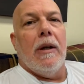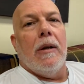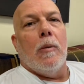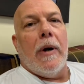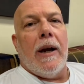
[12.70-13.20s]

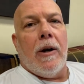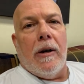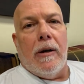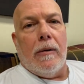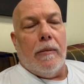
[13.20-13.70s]

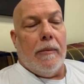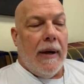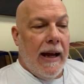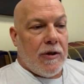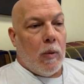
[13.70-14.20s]
where,
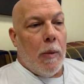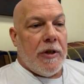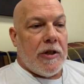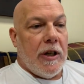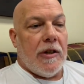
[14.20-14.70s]
as a Roman
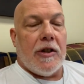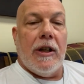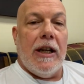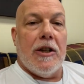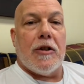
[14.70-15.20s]
citizen,
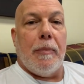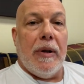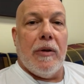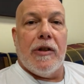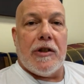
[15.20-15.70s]
he has
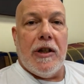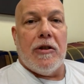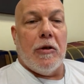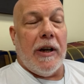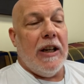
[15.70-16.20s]
appealed to
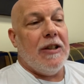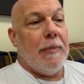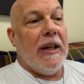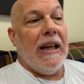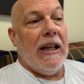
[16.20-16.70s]
Caesar. Now, he's
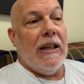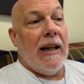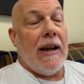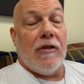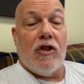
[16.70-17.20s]
been in and
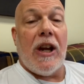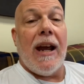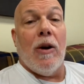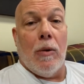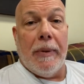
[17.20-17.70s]
out of
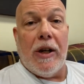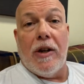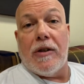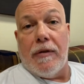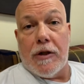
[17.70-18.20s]
jail
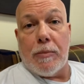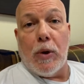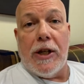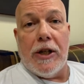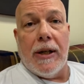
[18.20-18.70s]
because of his
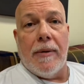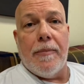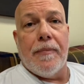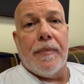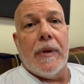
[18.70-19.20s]
preaching,
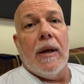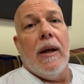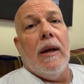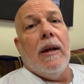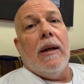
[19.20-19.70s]

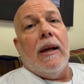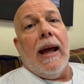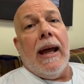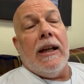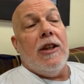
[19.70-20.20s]

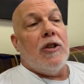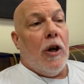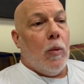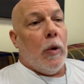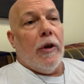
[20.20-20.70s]
and he's
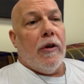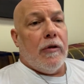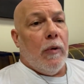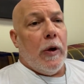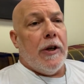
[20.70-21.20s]
on one of those
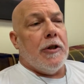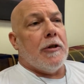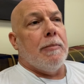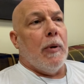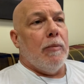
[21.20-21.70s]
voyages.
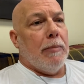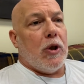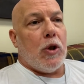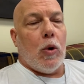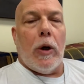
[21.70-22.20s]
But
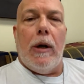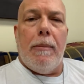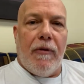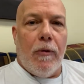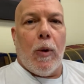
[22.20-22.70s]
shortly
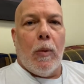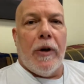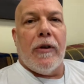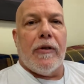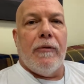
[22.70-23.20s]
before one
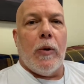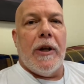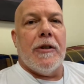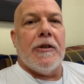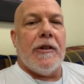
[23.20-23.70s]
of those
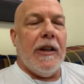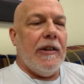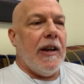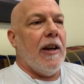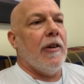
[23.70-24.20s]
voyages, he
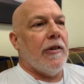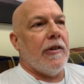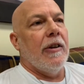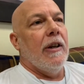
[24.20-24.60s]
tells